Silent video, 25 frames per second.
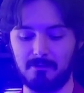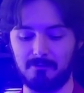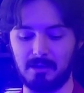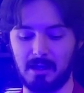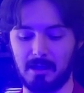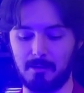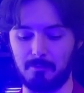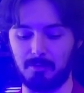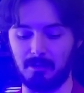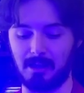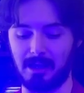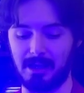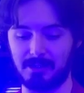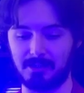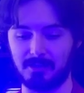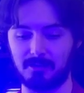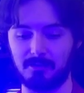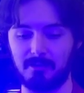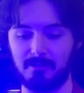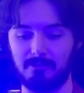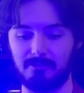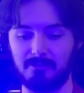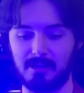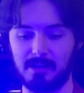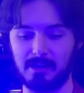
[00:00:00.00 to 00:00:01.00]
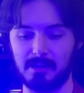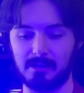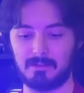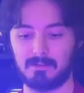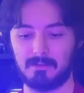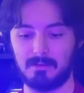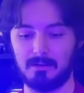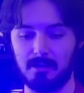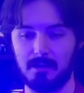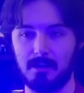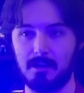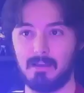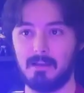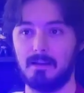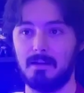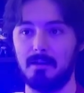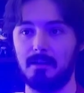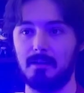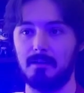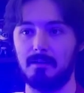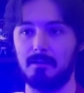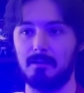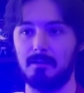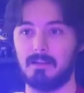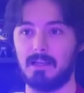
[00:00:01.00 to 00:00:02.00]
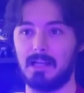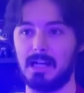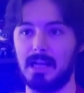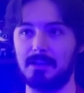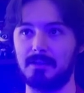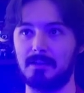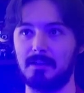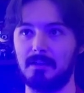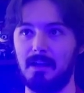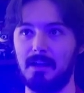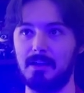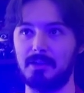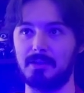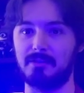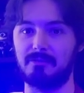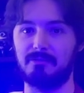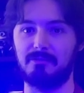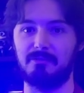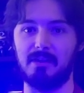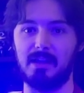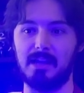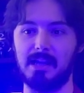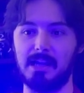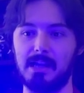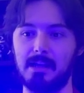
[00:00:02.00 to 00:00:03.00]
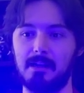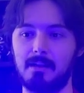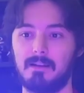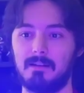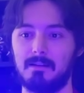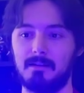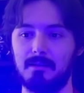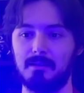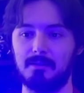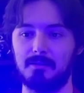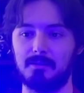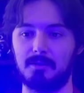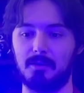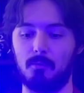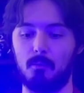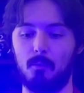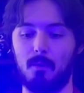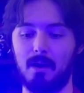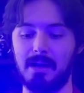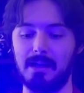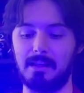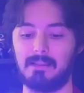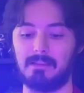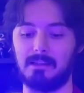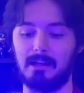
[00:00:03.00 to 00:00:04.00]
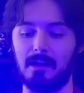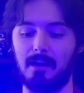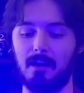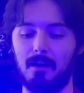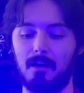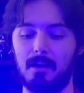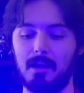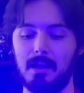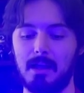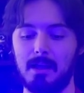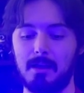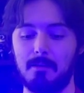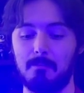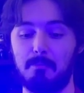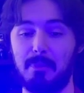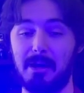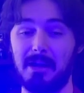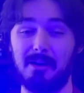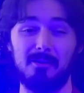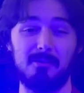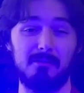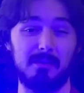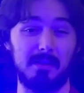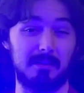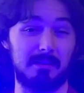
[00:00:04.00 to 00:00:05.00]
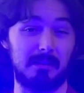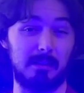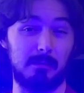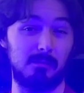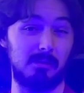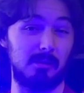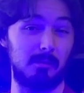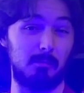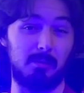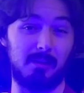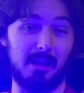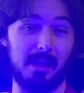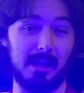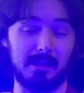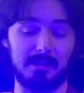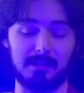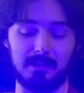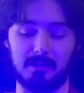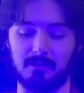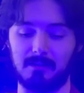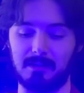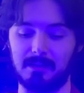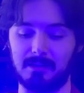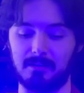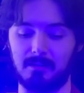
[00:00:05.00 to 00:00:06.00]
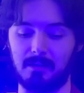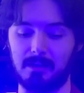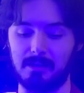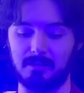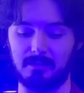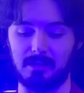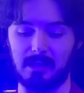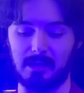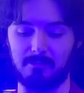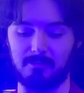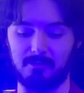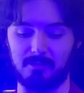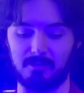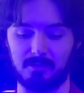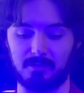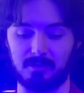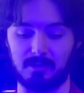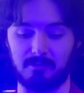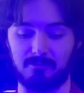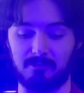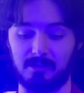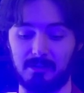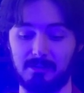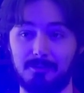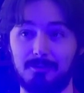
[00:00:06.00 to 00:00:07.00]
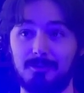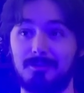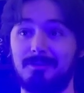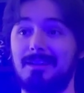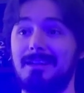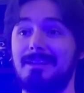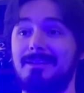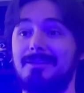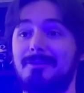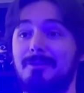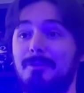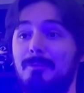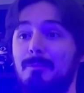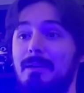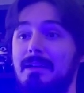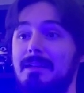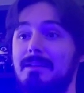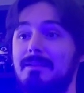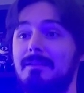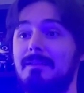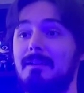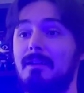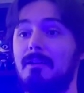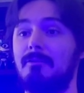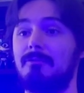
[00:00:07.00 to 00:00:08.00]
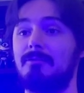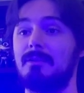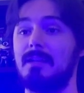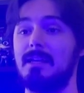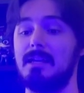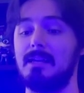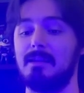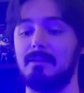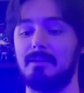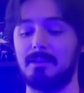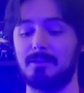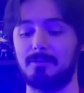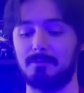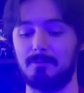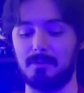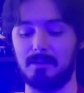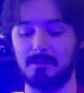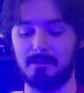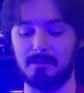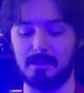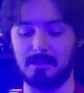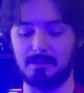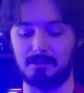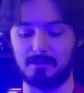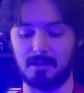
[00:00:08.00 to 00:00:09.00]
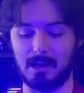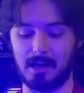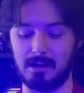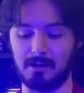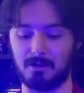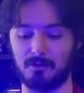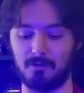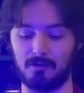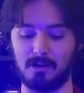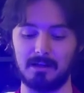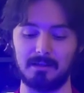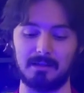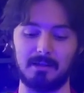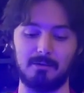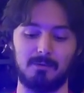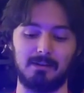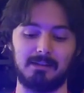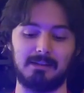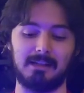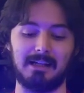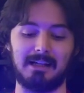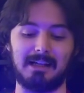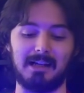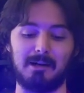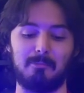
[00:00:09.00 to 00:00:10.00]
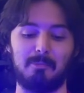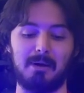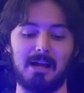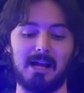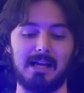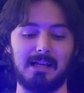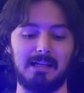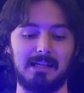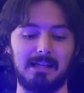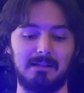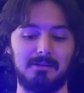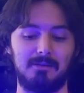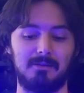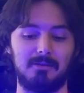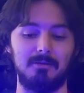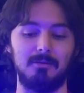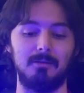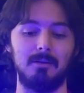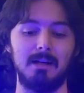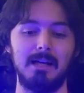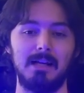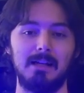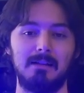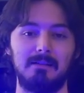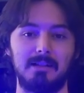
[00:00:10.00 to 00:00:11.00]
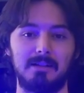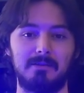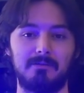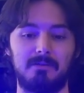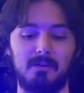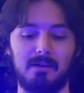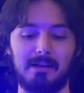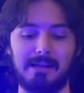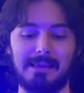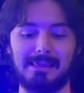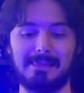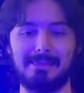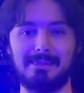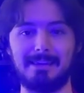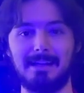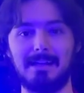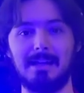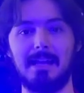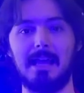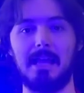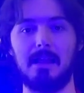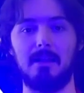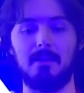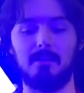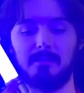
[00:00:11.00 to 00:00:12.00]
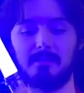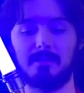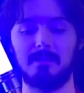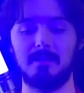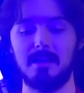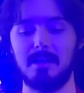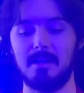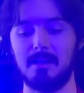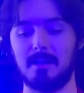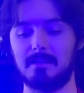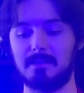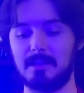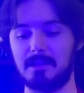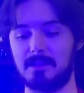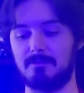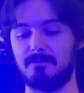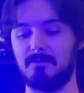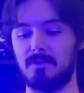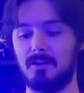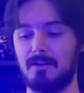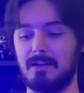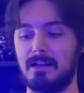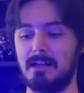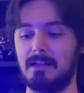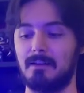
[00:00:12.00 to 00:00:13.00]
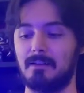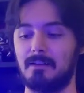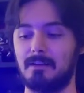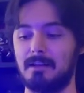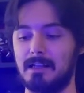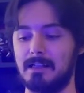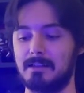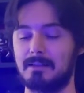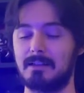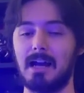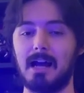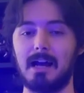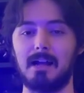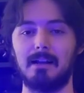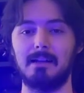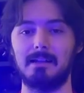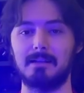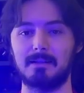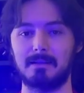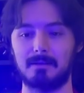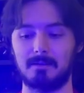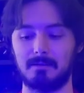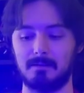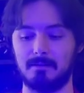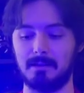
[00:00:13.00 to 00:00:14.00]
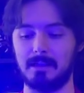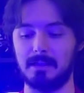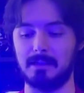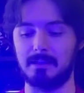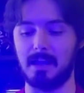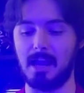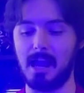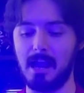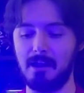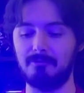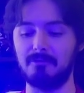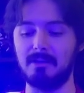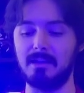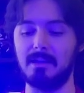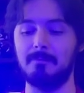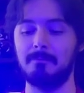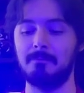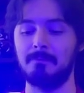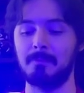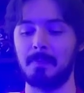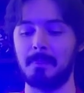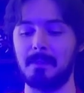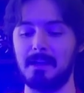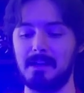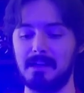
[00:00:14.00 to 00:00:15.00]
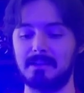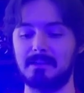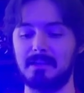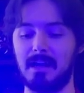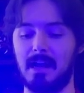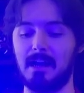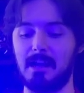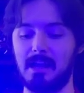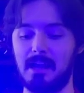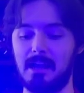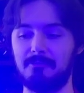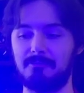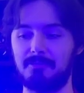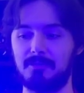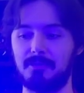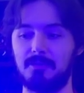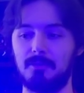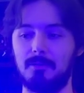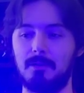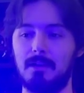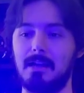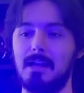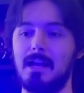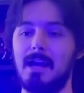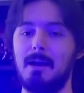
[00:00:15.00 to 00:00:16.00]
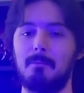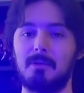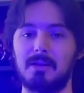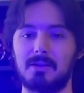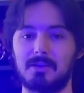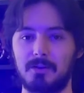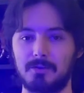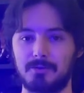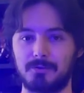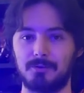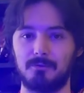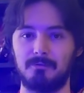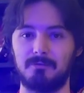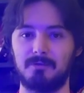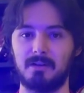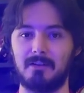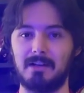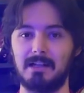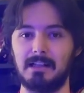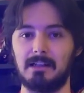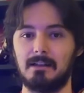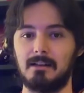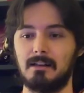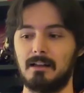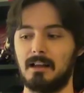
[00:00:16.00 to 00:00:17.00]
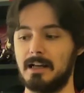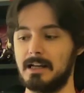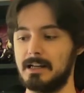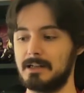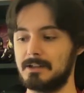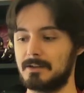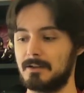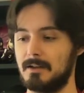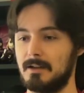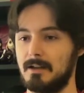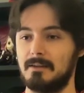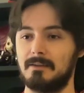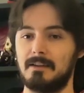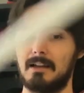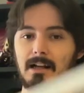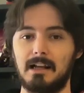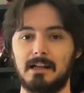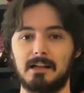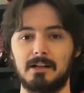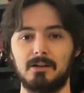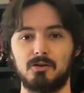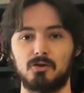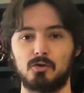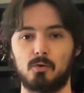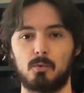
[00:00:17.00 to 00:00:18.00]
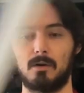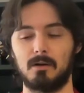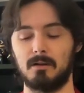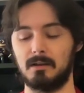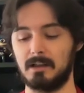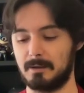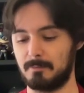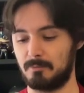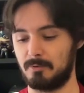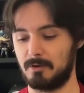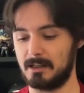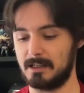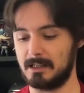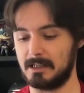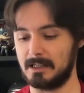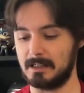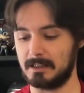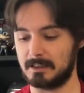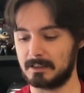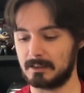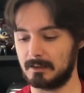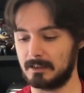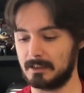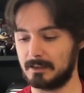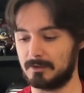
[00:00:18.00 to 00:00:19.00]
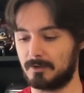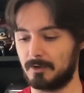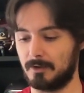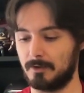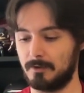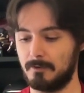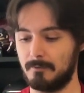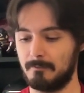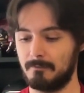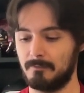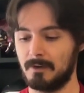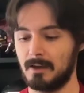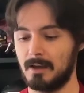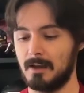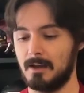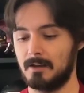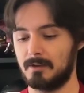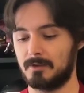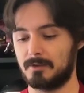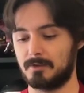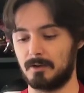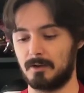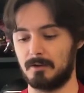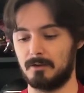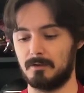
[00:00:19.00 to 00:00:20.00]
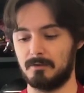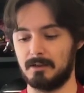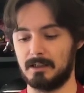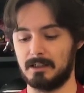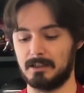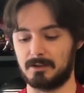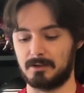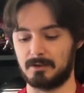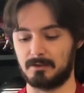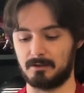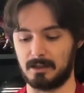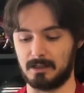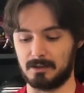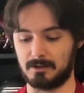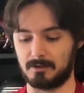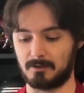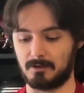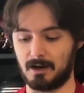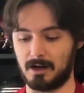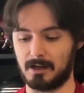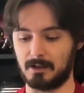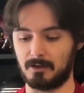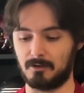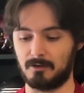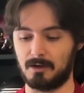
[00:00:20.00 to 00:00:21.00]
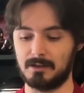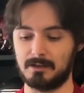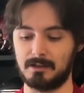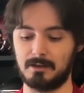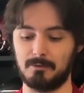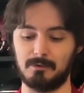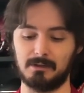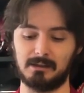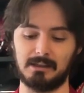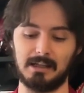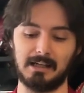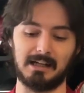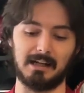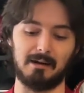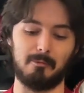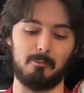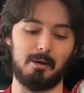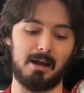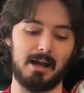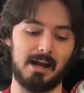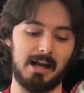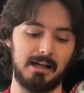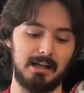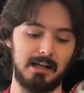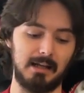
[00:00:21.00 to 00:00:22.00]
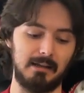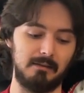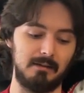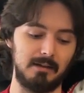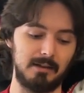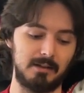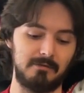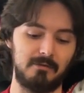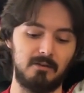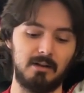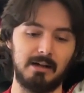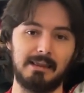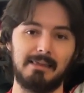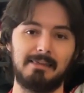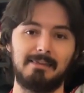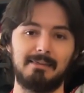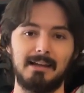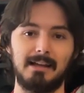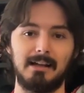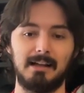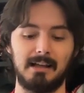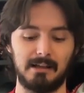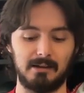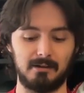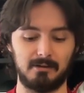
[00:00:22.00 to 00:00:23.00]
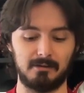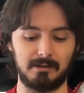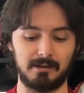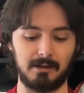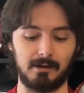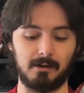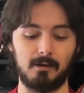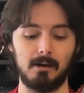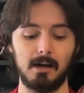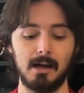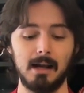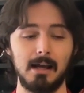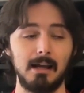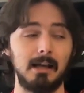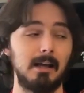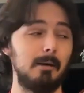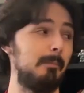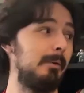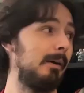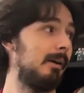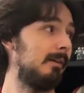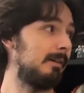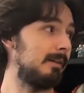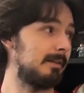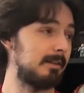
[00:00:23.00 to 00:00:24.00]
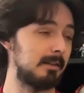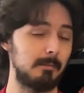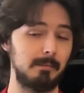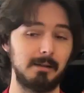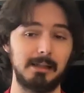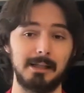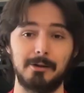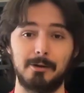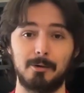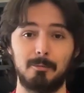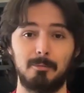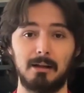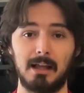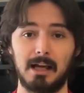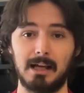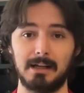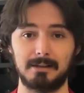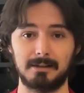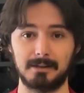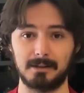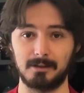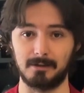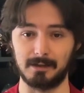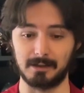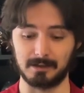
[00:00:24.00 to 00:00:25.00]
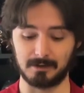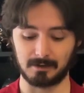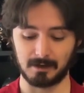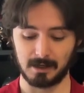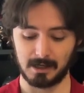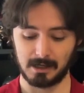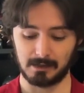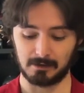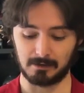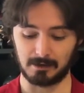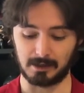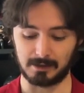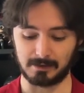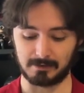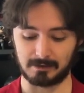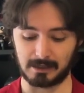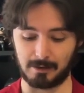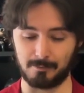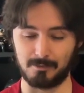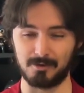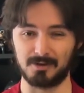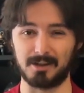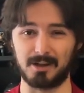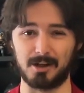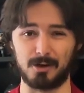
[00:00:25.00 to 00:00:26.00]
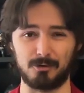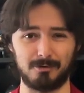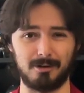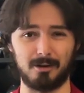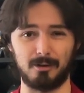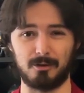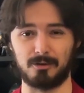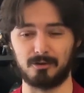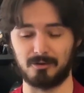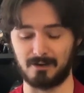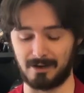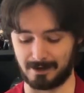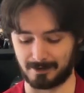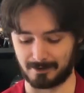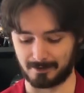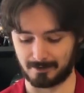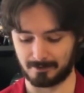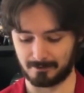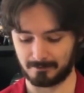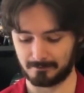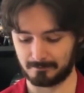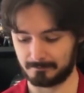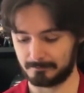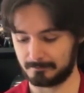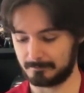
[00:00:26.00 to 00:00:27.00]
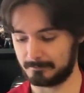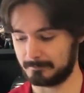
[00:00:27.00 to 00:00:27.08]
you have that blaster effect. It has a nice fade to white there. Better than some of the Black Series lightsabers, if I do say so myself. This one, it's kind of crazy what they can pack into this very thin hilt, because it's heavy and it's got heft to it, but it's also very light that I can twirl it pretty easily too. So it's kind of crazy what they can pack in this very thin hilt here compared to some of the other Black Series lightsabers that are real thick.